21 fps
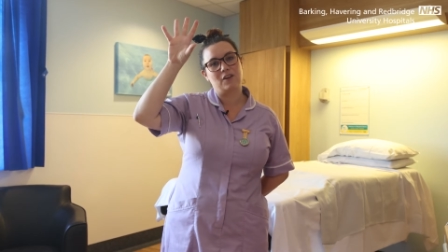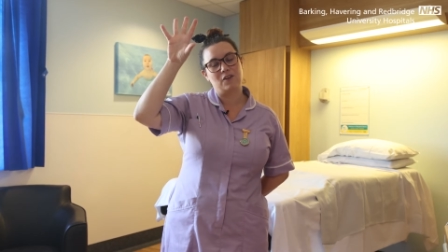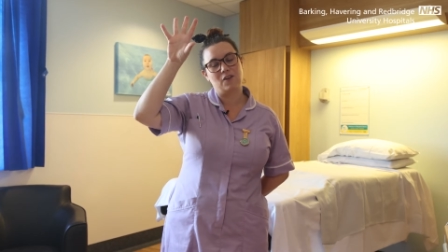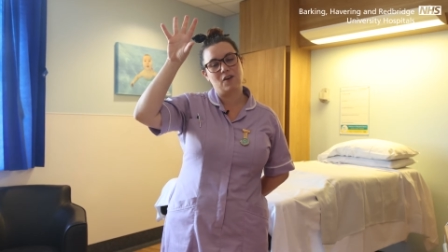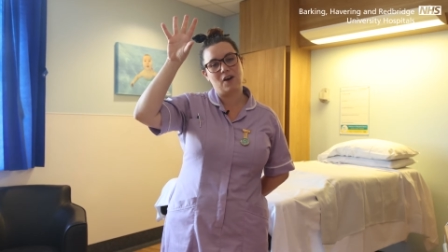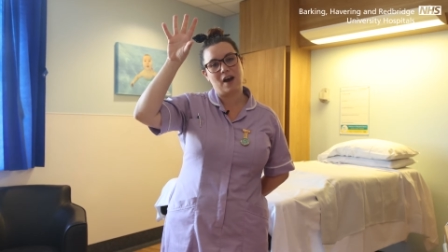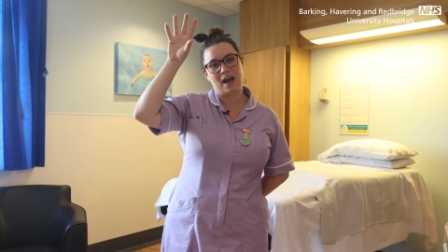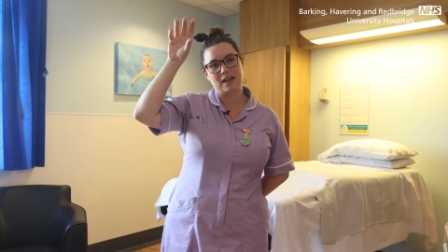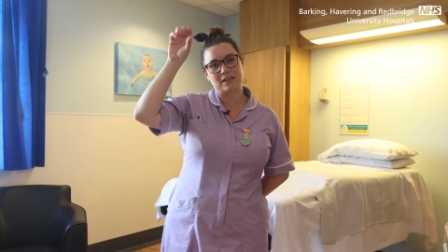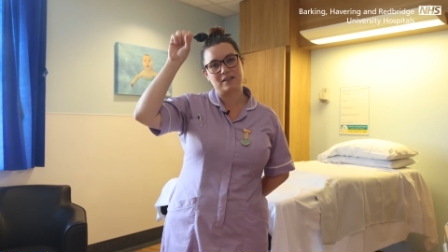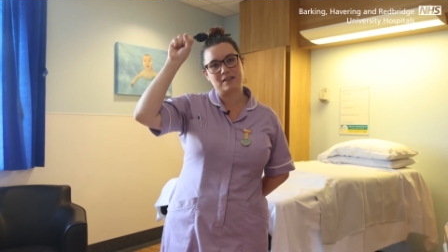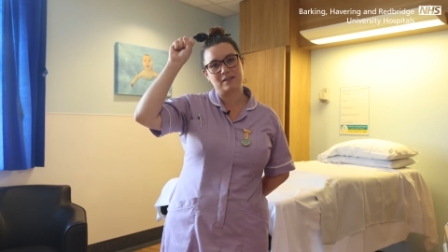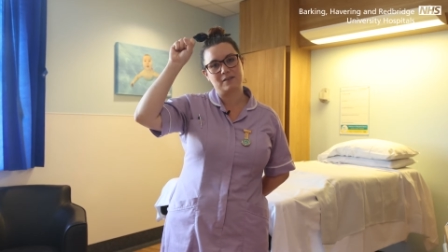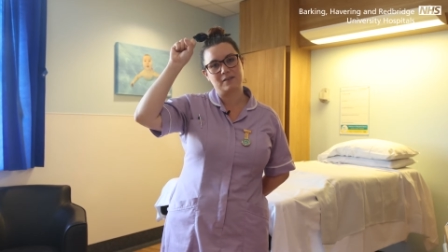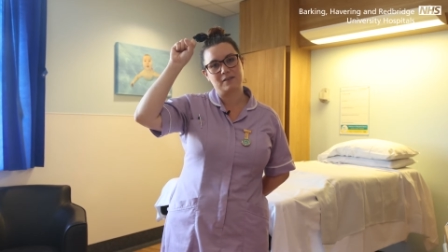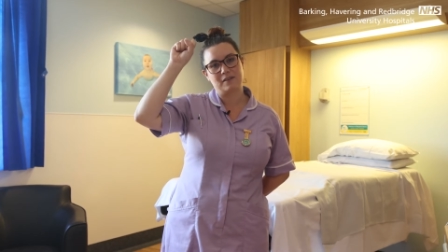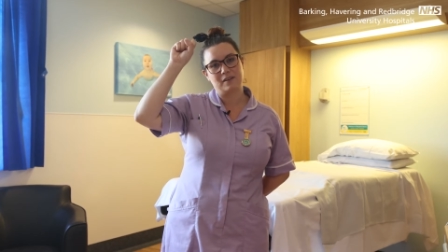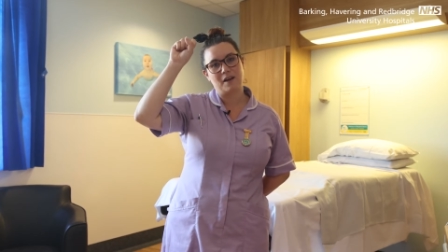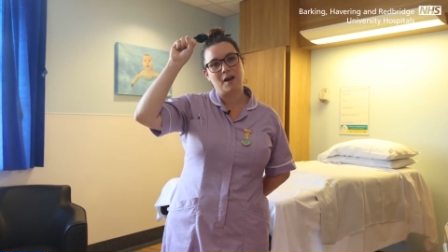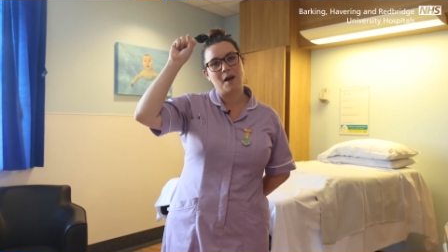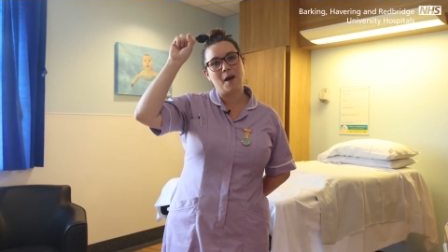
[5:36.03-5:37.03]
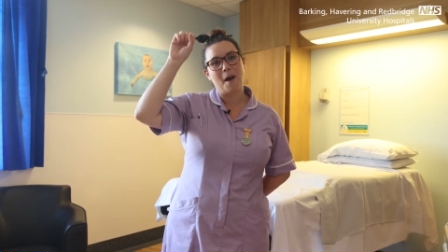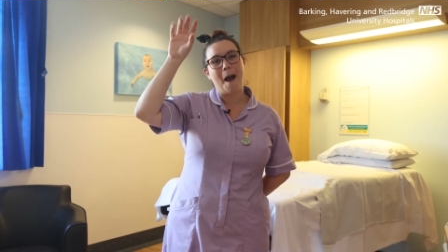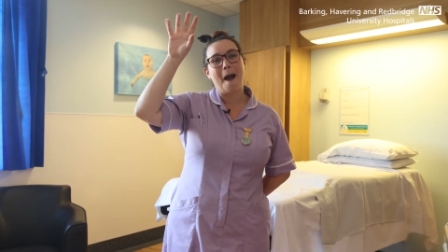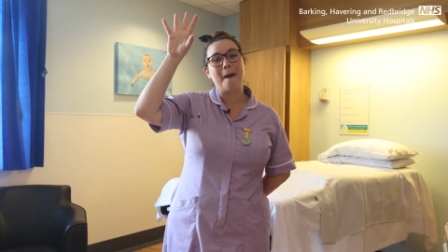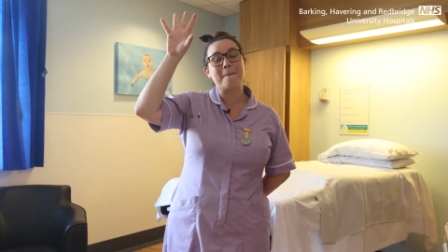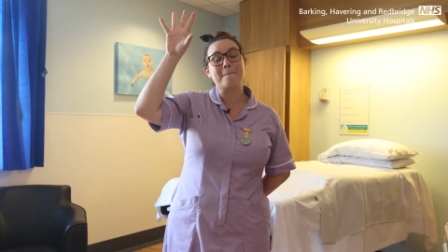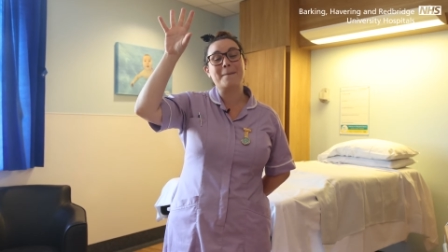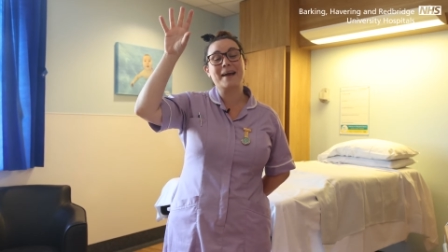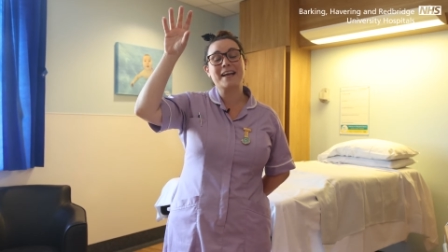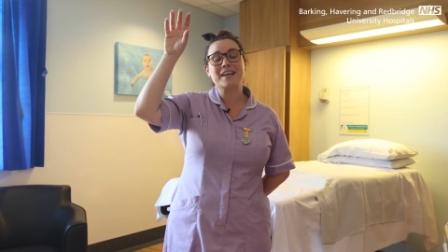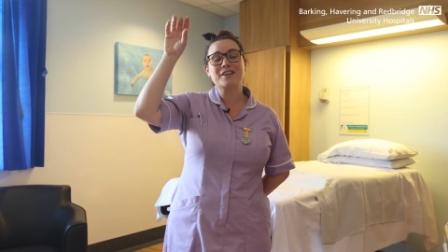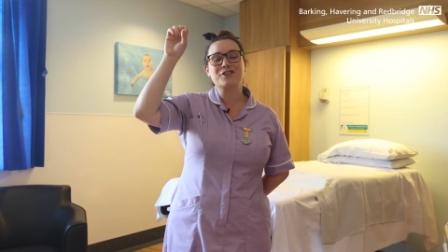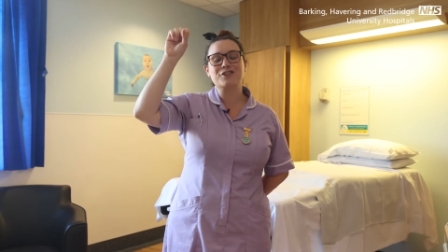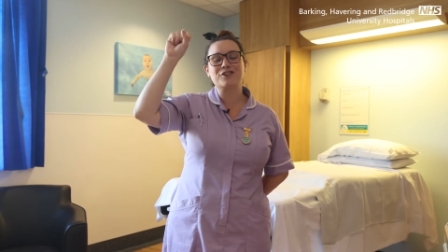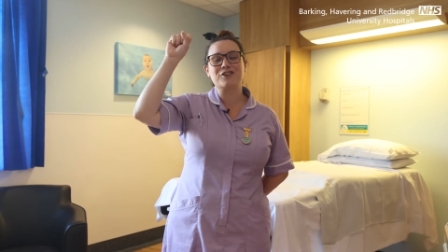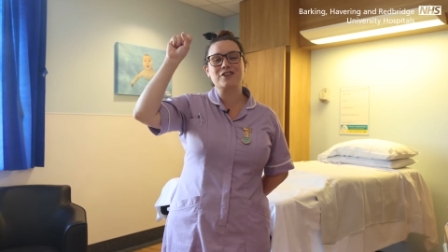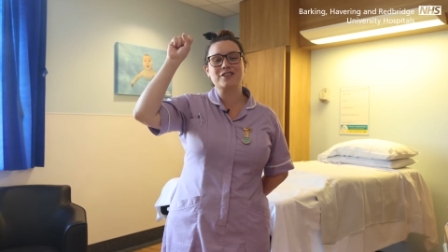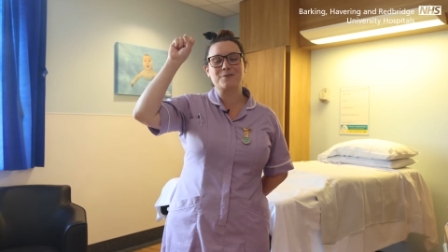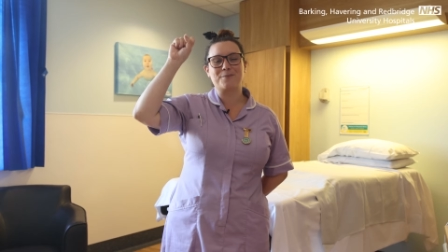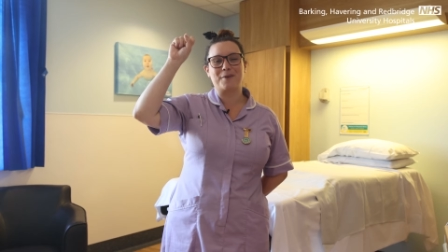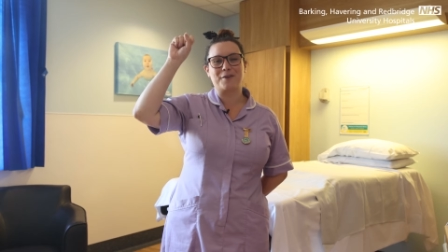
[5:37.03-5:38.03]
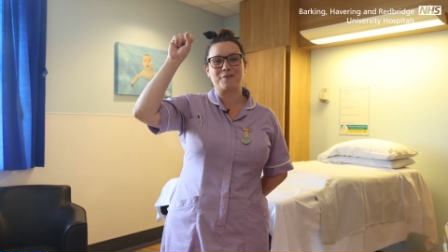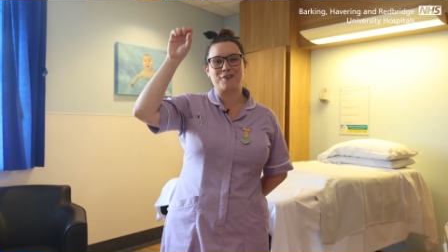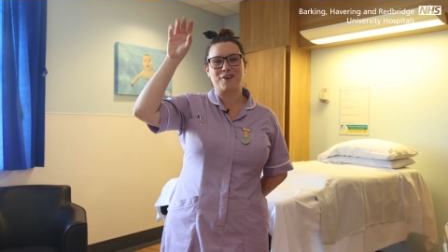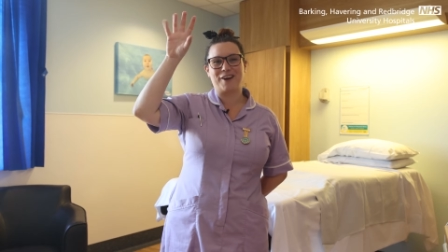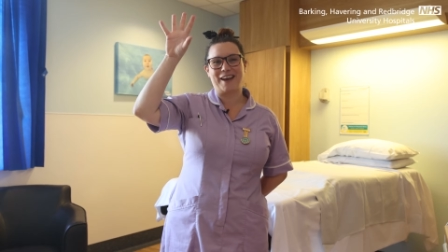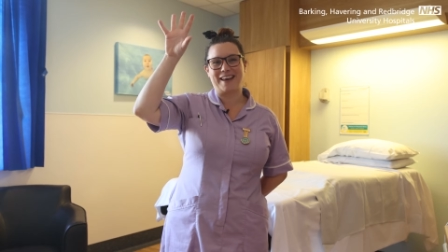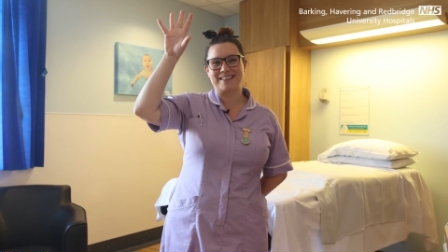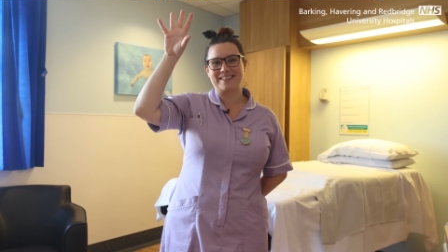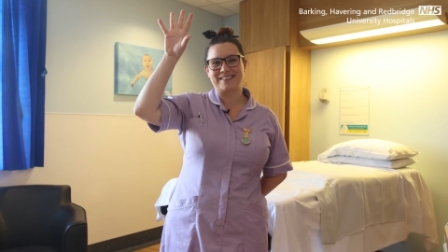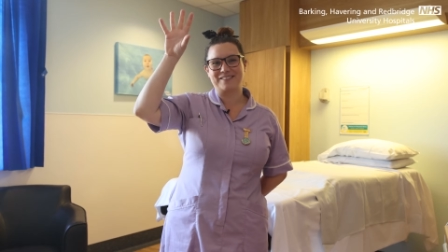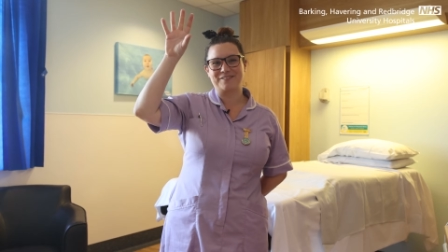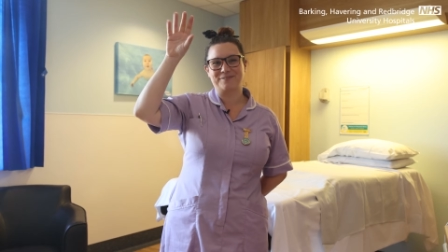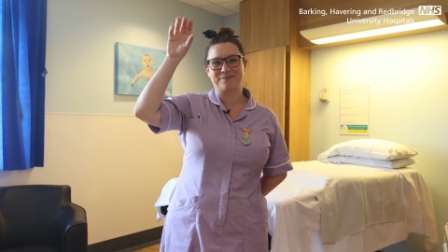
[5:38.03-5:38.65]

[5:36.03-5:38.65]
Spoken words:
your hand. And make sure it's above your head.